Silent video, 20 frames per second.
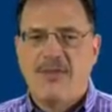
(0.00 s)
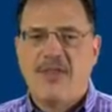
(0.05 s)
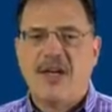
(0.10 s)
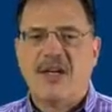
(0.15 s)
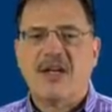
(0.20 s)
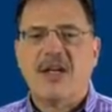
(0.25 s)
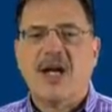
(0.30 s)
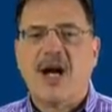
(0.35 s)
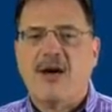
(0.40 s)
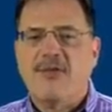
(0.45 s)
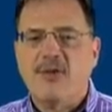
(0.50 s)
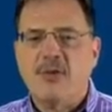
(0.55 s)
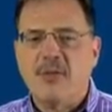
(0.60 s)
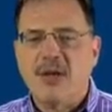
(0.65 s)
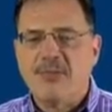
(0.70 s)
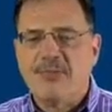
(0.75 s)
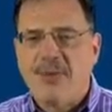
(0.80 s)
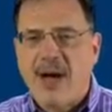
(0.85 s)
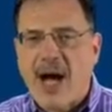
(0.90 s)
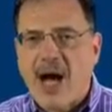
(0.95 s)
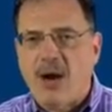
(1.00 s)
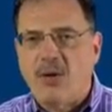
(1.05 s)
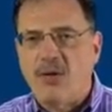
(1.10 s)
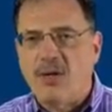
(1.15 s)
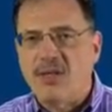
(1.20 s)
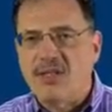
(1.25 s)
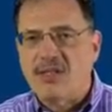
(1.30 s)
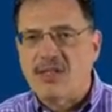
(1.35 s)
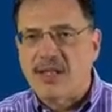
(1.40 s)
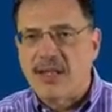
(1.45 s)
That government
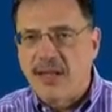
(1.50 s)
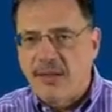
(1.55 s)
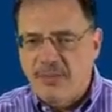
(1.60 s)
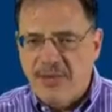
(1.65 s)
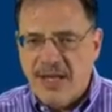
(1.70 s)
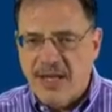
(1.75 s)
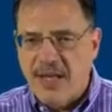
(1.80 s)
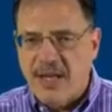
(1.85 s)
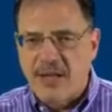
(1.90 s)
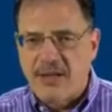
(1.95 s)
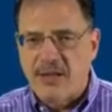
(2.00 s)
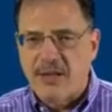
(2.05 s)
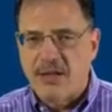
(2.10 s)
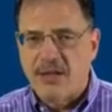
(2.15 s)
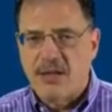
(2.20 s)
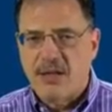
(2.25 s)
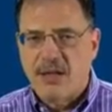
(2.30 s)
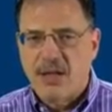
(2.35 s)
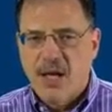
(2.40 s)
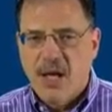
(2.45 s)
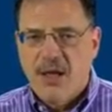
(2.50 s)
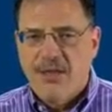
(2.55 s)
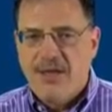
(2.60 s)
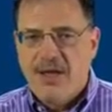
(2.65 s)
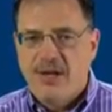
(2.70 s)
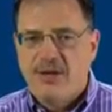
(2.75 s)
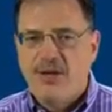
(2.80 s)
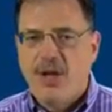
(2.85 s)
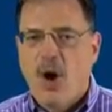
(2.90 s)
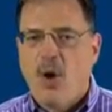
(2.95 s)
power is limited,
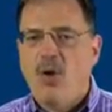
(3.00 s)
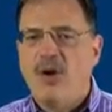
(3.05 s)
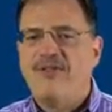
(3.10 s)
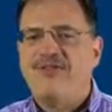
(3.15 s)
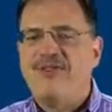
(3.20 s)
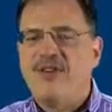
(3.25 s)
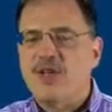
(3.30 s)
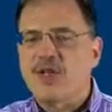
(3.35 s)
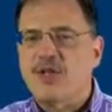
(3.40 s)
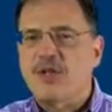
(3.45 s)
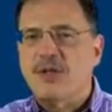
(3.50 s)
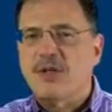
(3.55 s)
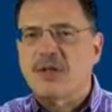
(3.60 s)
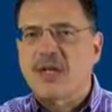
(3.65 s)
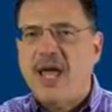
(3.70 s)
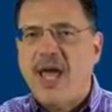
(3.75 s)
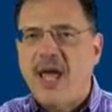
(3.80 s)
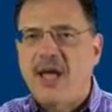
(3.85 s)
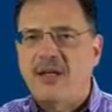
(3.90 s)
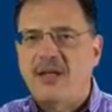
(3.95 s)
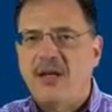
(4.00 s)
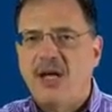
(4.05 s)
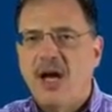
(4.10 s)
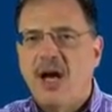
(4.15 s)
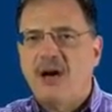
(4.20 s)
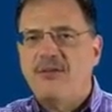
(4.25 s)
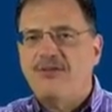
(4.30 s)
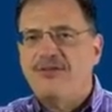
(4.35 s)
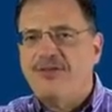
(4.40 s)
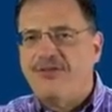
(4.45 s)
that no official can
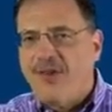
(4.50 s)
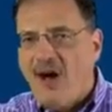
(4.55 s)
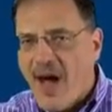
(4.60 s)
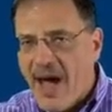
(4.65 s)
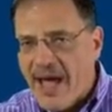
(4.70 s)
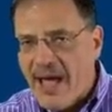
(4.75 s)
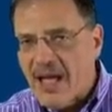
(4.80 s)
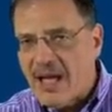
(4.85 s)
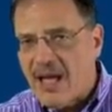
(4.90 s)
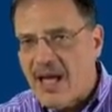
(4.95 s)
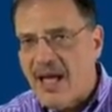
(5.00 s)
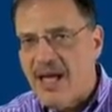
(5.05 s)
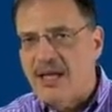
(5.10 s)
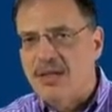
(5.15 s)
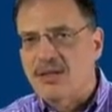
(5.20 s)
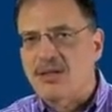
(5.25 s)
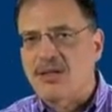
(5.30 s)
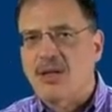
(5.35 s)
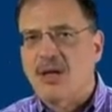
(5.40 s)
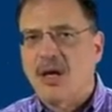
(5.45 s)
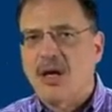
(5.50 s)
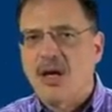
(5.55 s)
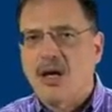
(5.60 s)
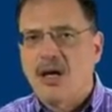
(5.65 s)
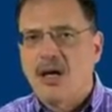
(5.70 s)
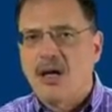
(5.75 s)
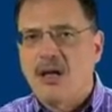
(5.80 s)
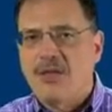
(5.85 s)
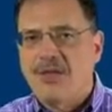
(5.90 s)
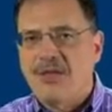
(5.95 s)
violate
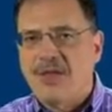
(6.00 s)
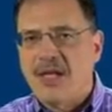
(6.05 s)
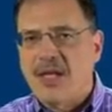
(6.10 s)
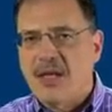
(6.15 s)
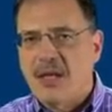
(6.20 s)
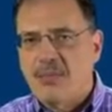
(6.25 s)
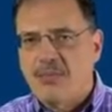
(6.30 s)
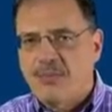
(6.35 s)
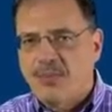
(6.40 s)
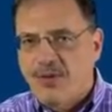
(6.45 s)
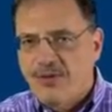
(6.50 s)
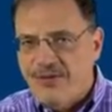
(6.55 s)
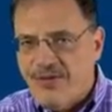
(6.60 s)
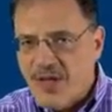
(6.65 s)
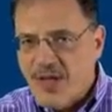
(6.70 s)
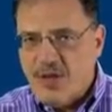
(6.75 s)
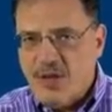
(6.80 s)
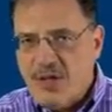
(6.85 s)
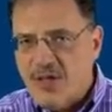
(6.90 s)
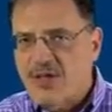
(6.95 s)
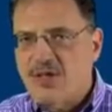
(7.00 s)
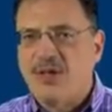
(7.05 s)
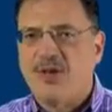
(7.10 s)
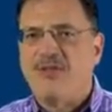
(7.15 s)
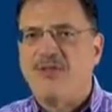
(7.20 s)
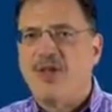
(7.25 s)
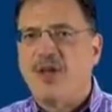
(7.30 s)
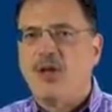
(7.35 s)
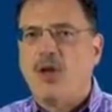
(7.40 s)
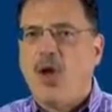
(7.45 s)
the provisions
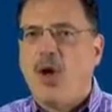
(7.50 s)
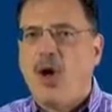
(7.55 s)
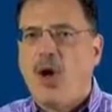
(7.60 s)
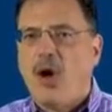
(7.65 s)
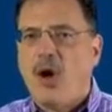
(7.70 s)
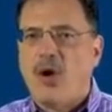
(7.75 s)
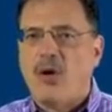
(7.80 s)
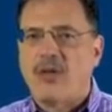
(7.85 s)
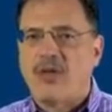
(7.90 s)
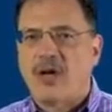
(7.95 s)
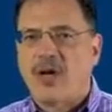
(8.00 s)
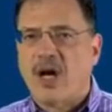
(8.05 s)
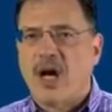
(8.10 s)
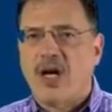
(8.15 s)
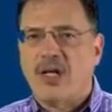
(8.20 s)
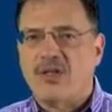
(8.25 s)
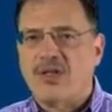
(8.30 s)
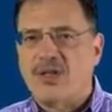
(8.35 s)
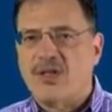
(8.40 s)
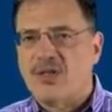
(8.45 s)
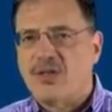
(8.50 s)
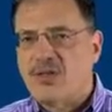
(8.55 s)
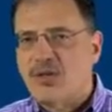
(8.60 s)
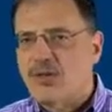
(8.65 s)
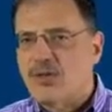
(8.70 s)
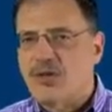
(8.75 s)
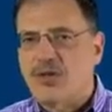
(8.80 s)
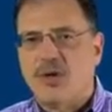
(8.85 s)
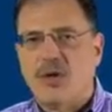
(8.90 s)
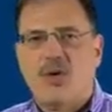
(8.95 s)
of the law or the
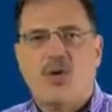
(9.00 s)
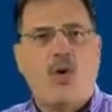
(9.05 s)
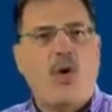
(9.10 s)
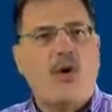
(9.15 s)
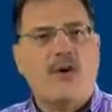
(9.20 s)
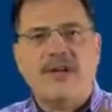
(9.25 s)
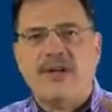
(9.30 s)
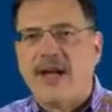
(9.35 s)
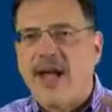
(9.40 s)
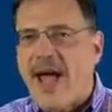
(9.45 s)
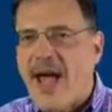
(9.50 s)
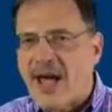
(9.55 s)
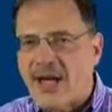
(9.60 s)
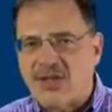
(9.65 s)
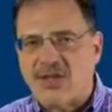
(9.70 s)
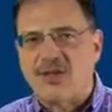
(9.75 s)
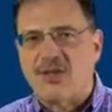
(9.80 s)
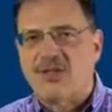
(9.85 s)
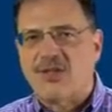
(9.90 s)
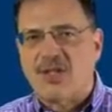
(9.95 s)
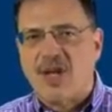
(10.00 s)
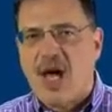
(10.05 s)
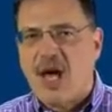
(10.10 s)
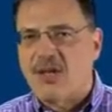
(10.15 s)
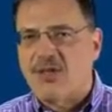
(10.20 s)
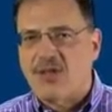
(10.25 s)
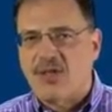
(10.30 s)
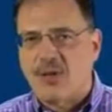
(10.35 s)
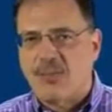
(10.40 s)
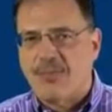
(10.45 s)
Constitution in order to
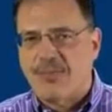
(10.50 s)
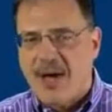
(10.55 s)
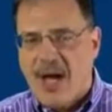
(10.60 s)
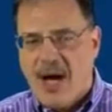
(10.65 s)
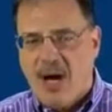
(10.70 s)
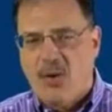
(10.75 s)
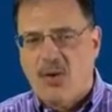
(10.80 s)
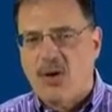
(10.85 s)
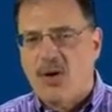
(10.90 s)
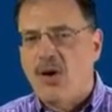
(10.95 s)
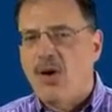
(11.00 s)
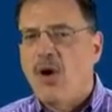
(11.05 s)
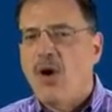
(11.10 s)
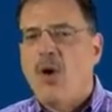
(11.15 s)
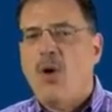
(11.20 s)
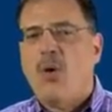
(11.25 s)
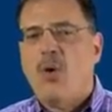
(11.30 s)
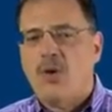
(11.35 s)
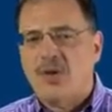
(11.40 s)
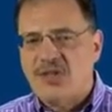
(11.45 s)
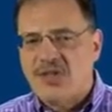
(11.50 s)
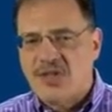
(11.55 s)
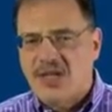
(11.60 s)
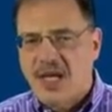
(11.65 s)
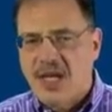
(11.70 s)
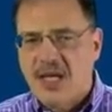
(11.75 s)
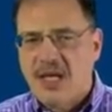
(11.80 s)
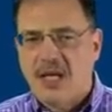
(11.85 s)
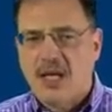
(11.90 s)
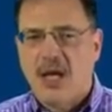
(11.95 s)
exercise their power or
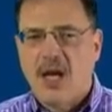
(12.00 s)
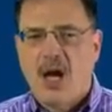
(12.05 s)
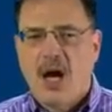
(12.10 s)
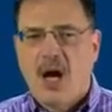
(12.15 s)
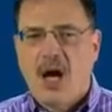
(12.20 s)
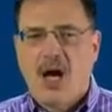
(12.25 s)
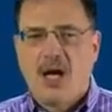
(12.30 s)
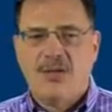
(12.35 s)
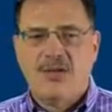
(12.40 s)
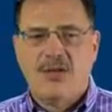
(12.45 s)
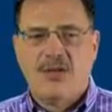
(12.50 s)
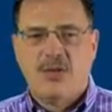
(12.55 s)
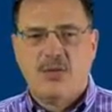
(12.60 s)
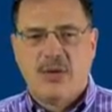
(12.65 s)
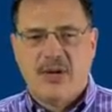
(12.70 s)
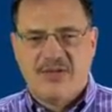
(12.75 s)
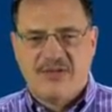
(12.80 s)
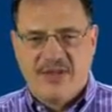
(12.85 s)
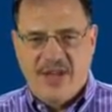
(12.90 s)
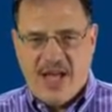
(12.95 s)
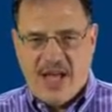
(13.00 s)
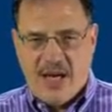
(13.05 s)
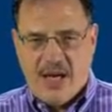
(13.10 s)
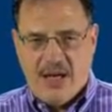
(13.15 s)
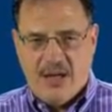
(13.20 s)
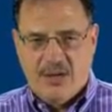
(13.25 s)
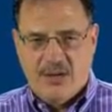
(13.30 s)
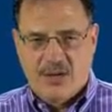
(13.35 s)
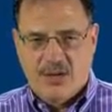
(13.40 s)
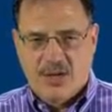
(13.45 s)
seek undue
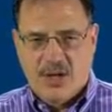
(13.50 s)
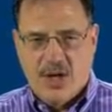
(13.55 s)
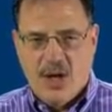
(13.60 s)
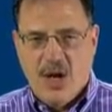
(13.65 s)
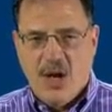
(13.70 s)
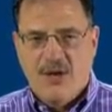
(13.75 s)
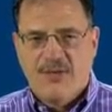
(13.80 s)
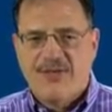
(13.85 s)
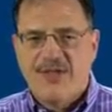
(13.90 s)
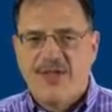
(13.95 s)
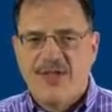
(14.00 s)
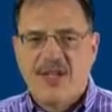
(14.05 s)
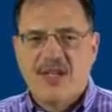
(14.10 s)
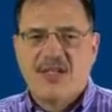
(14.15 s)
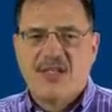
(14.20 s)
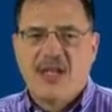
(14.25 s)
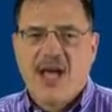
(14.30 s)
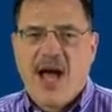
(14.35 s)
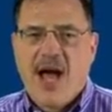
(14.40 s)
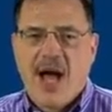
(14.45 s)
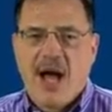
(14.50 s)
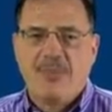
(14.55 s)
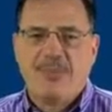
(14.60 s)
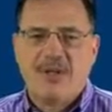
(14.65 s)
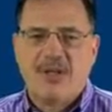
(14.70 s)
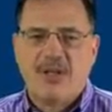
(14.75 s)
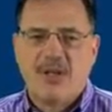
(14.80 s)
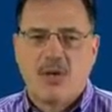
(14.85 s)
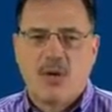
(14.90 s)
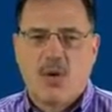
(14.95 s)
advantage. For this to
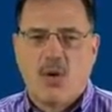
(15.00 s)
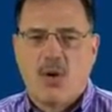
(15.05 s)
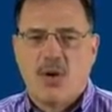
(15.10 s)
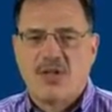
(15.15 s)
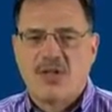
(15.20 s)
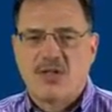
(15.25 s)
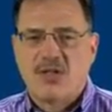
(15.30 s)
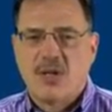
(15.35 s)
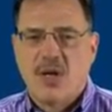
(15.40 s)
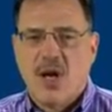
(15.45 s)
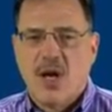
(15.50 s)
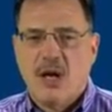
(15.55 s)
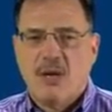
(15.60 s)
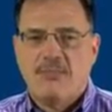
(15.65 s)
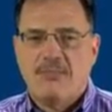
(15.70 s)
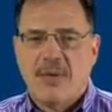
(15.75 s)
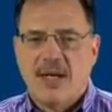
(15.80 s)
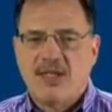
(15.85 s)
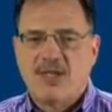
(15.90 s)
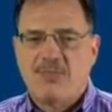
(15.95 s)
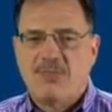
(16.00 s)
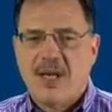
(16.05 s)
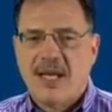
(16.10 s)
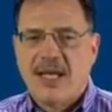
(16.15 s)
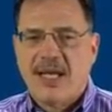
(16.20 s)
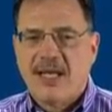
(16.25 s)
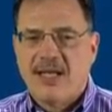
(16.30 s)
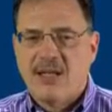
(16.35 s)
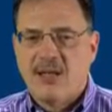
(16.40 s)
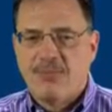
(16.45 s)
happen, the courts must
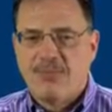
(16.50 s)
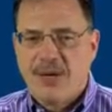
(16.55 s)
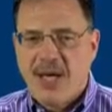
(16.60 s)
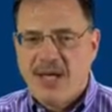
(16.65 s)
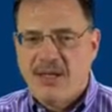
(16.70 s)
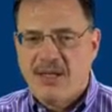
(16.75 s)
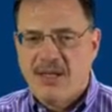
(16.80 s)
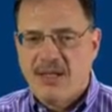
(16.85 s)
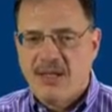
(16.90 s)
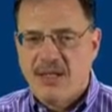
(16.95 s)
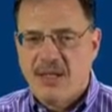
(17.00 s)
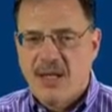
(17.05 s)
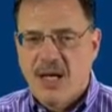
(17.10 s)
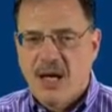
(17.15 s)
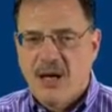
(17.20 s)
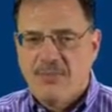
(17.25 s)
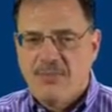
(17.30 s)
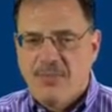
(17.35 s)
be independent